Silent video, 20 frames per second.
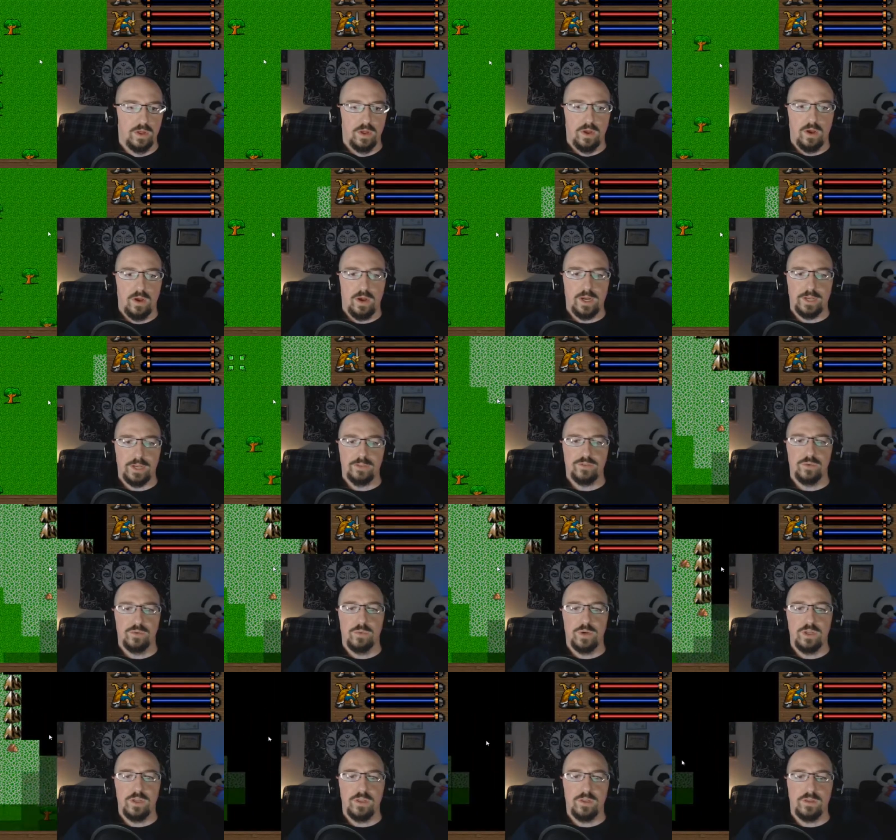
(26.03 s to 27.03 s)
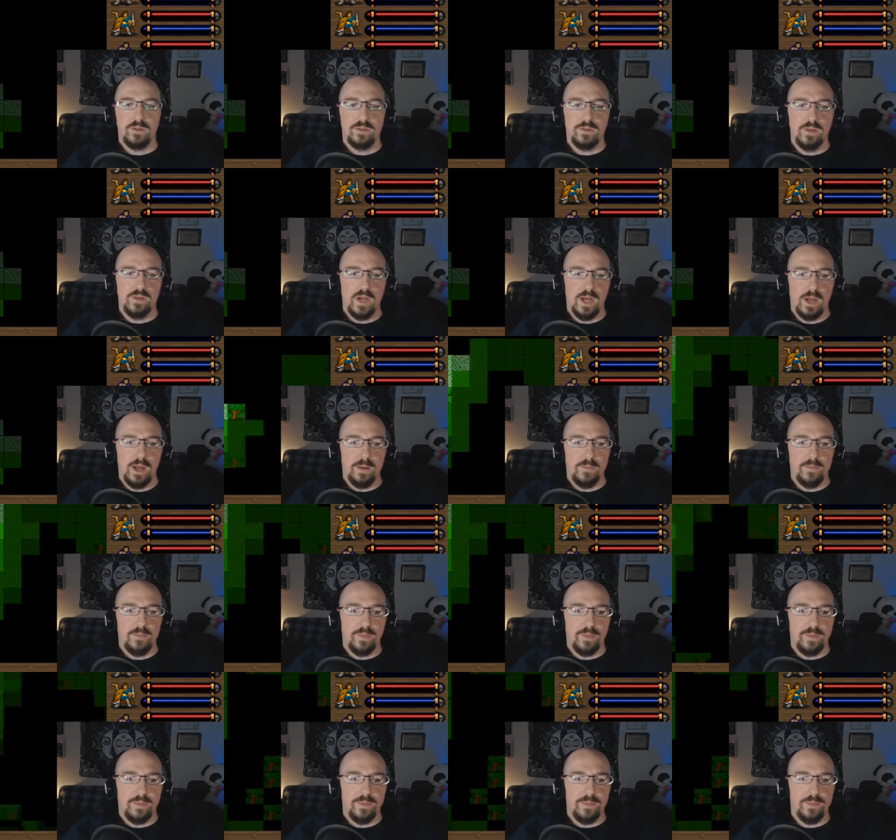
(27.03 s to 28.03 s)
All right, so one of the
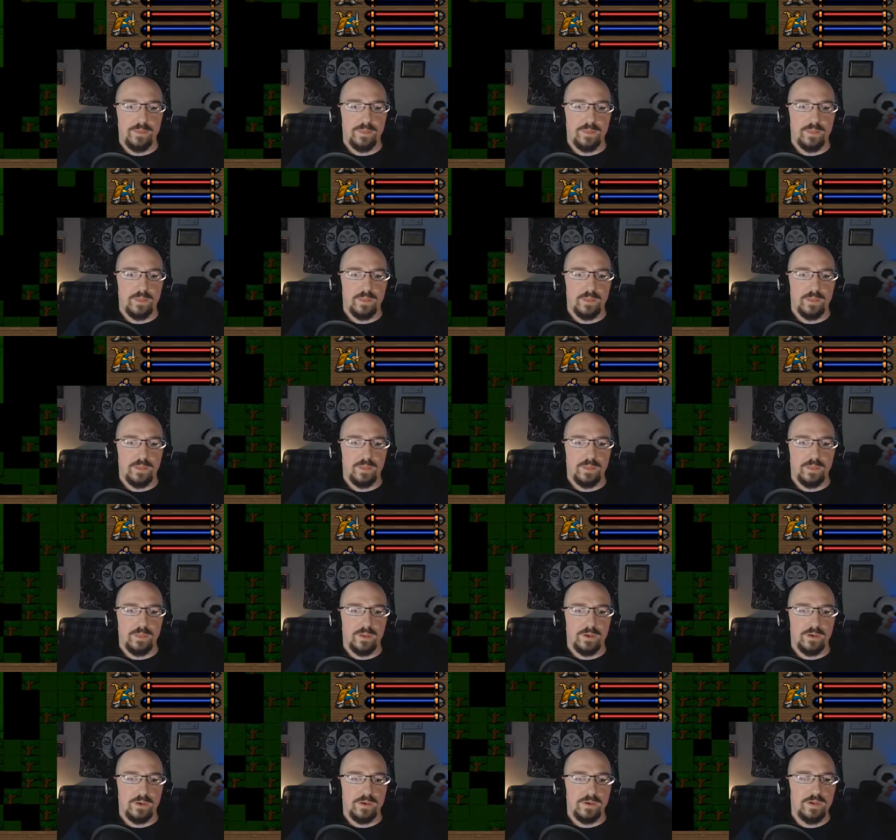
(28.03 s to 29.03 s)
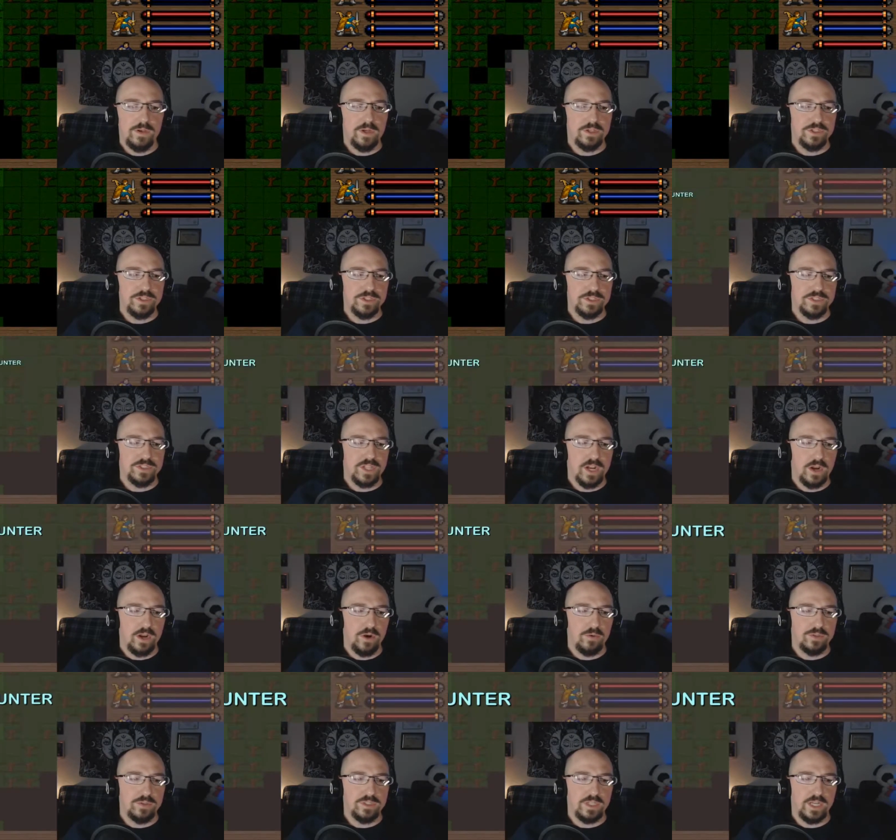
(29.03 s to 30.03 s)
dungeons that I
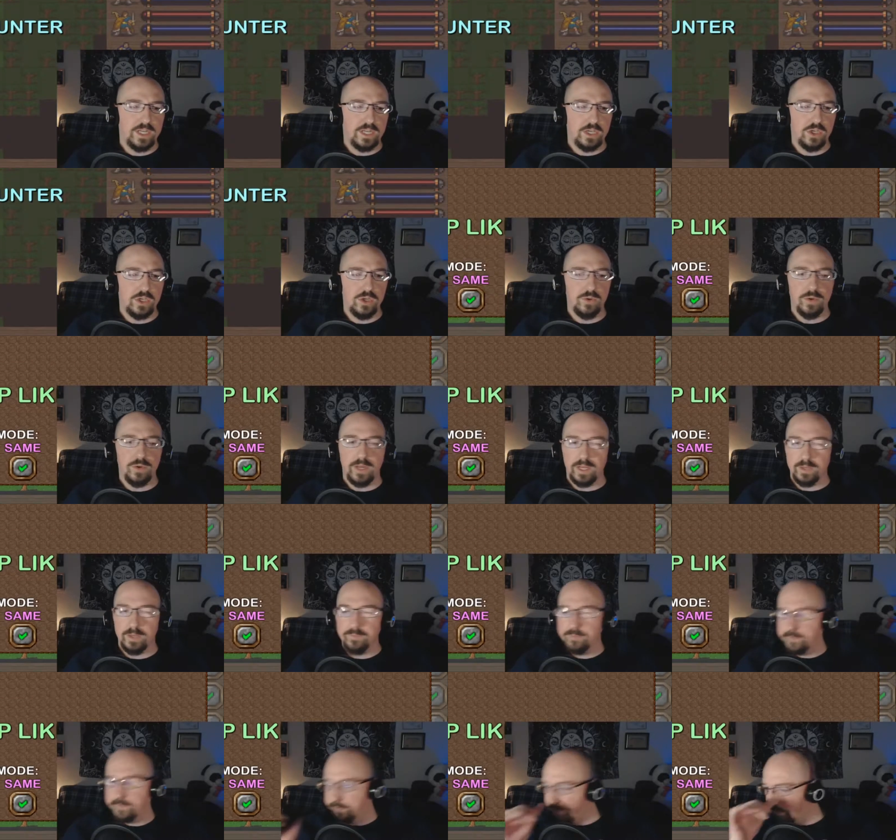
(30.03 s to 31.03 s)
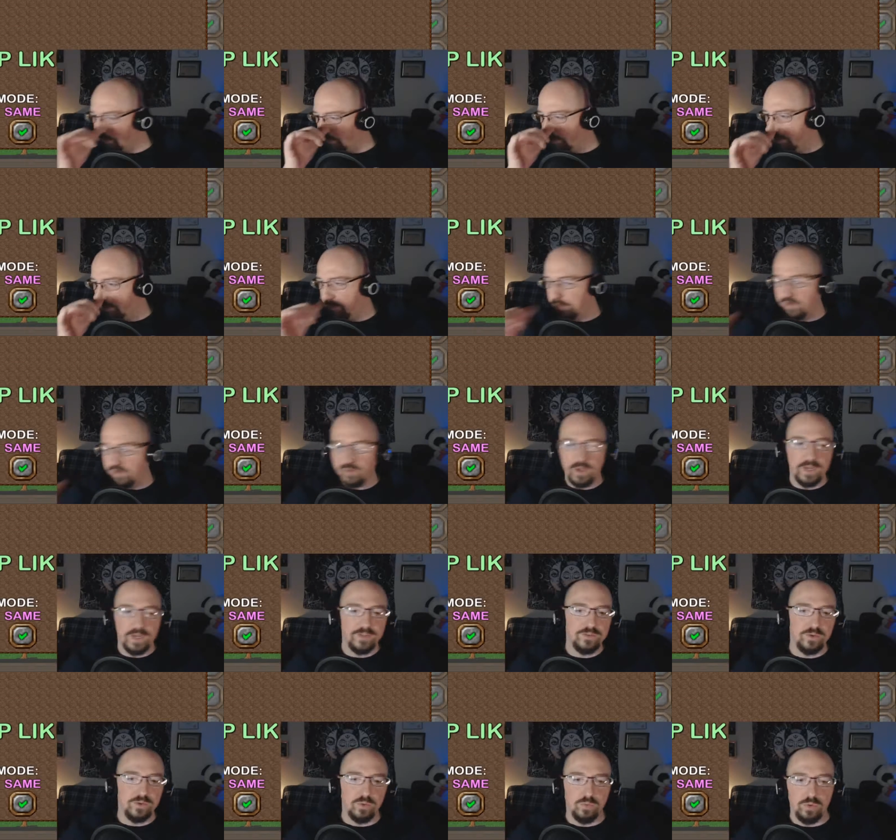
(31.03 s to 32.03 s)
always like doing, we ran
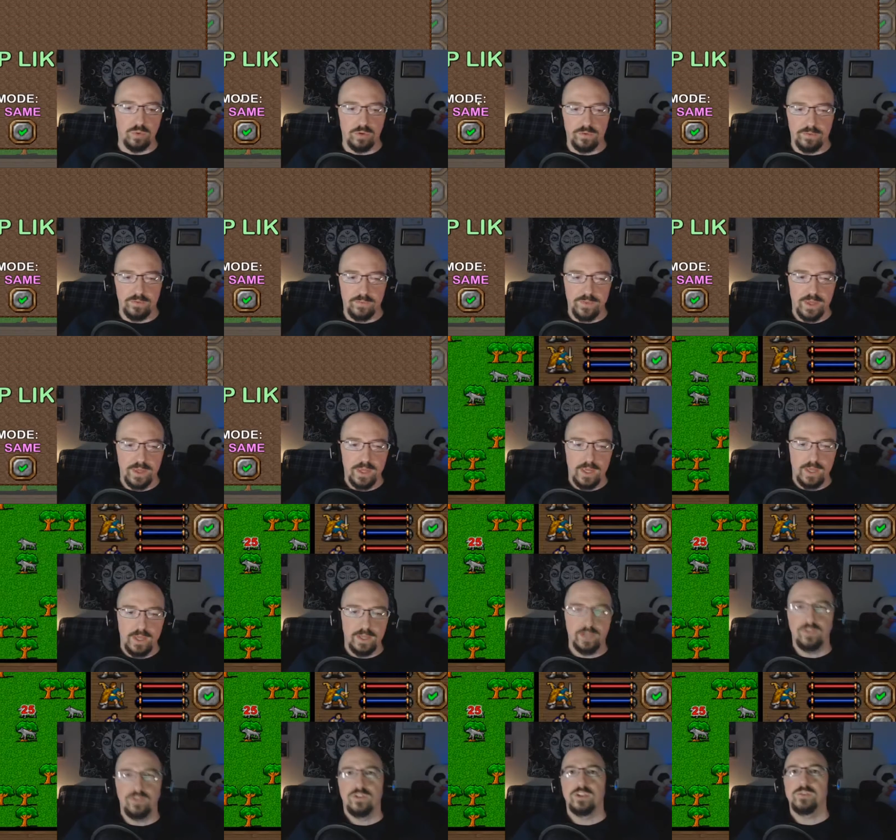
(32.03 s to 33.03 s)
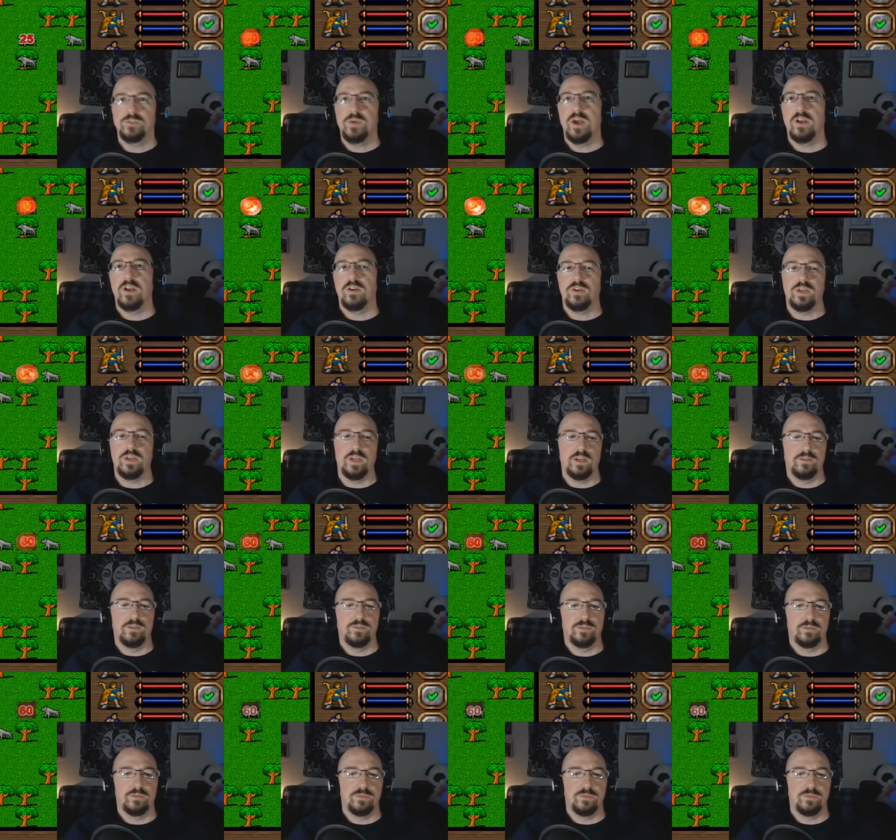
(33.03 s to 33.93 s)
into a wolf, is the spider caves.